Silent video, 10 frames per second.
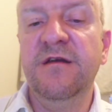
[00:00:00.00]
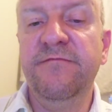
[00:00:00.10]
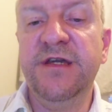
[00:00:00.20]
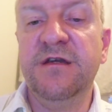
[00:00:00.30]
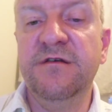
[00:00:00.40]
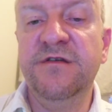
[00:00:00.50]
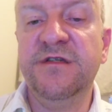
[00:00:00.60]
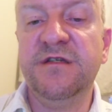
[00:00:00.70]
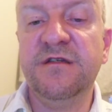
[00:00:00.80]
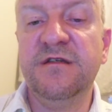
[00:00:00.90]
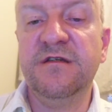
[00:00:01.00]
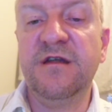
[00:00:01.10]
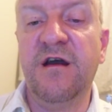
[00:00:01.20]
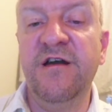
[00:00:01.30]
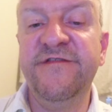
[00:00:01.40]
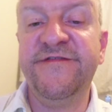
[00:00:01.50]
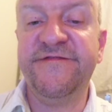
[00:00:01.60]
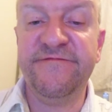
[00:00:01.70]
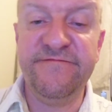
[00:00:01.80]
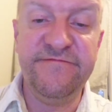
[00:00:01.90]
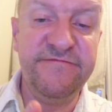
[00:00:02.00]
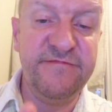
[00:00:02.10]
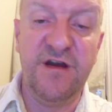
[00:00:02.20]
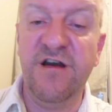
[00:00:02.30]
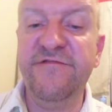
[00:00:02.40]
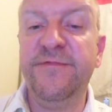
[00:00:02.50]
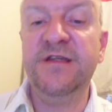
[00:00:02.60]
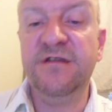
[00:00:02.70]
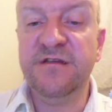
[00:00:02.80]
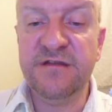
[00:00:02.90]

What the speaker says: because I've been